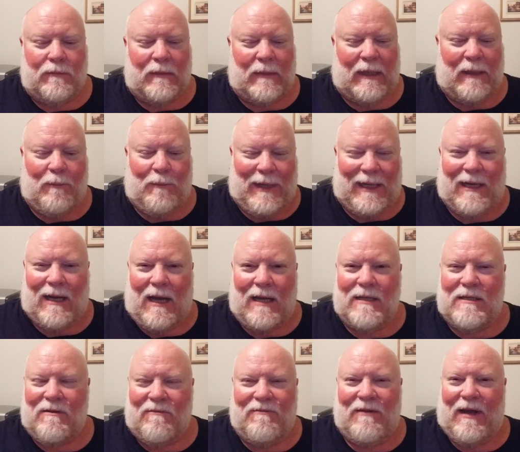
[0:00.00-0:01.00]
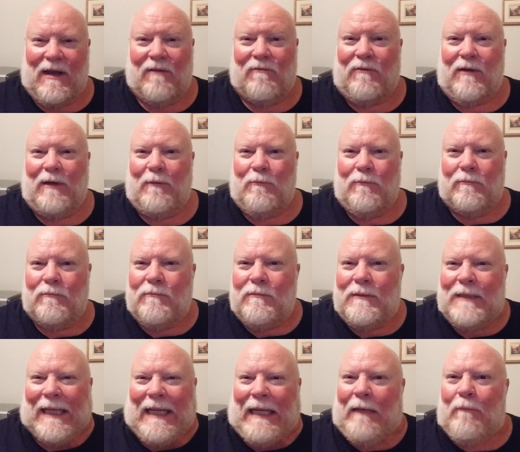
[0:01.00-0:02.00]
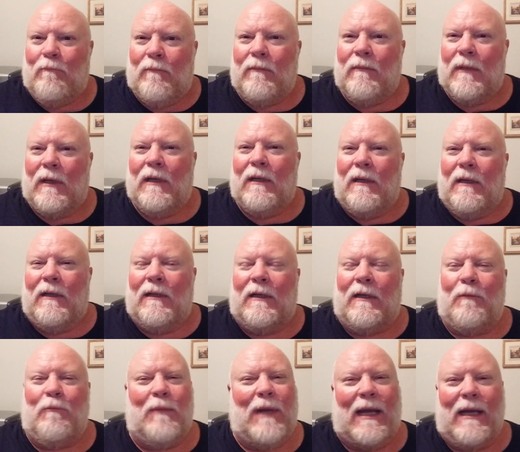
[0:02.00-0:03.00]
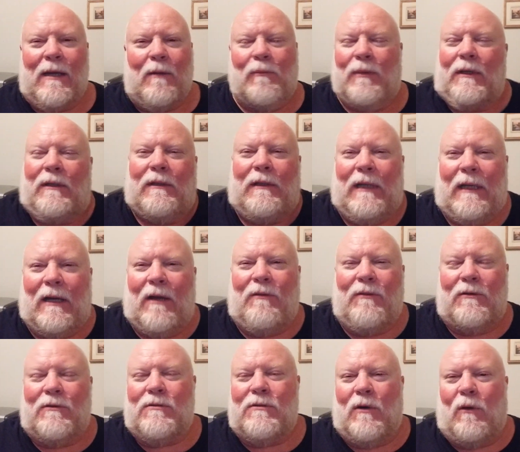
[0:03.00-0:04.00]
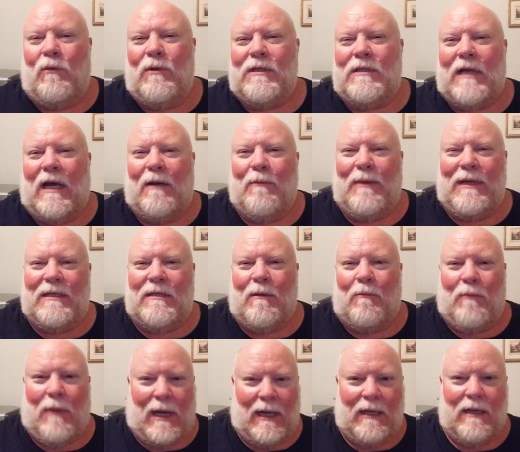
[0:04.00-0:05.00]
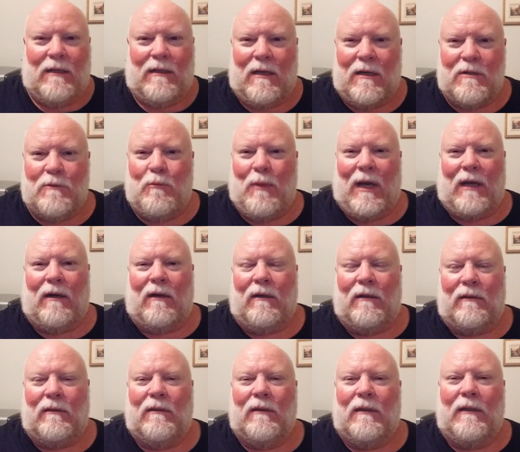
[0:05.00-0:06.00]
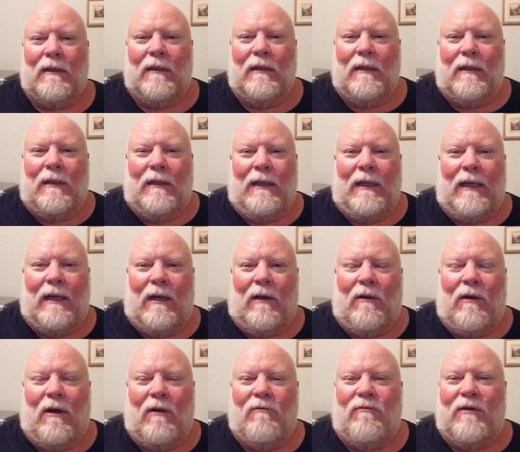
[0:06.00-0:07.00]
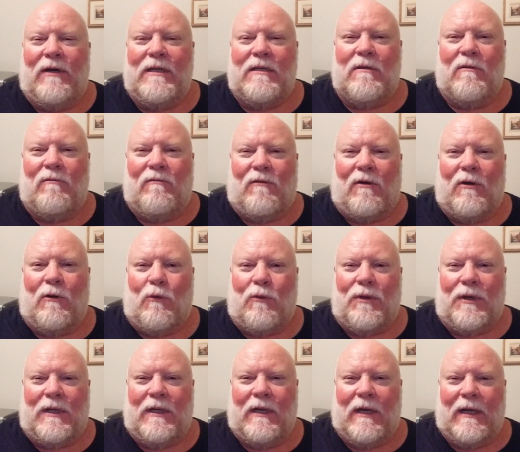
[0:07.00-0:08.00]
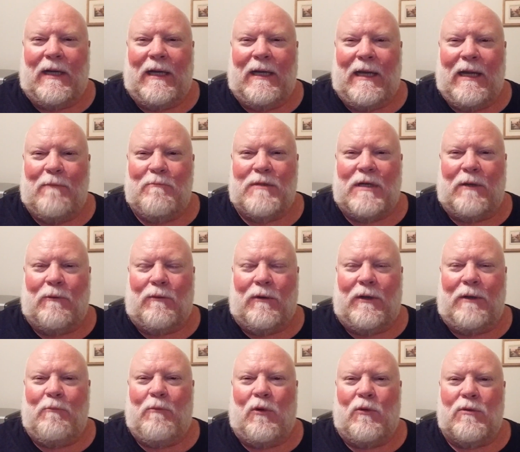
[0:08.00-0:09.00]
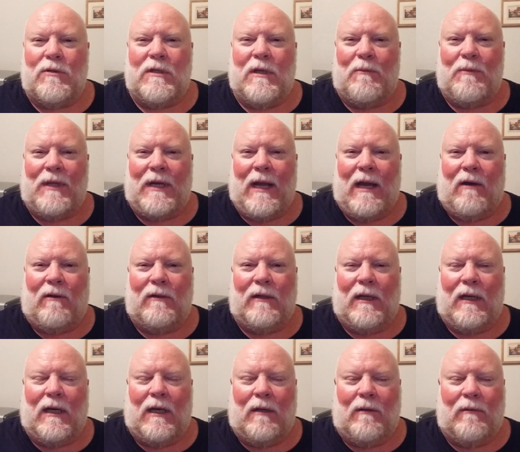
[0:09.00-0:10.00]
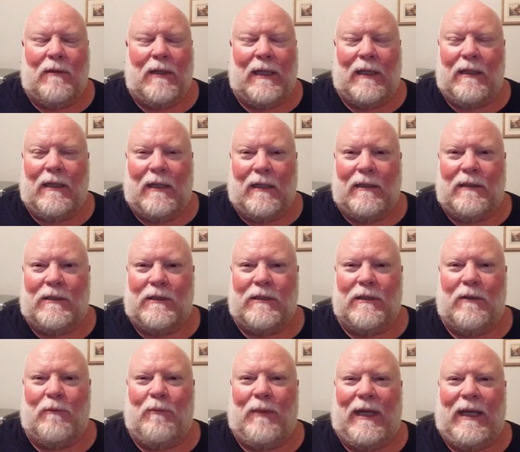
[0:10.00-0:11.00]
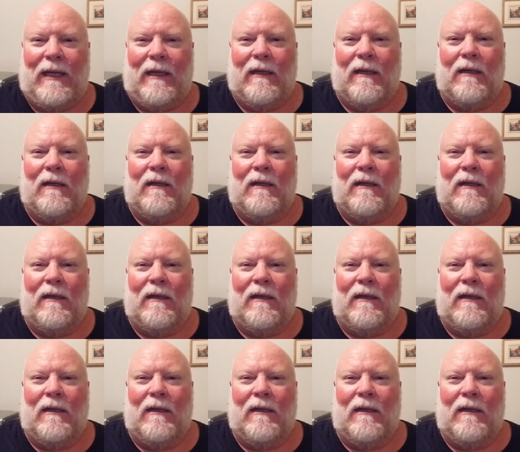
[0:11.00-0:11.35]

It'd be nice if every team could make it, but there's always got to be somebody that does better. And hopefully some of our Northern Kentucky teams can really pull something out. It should be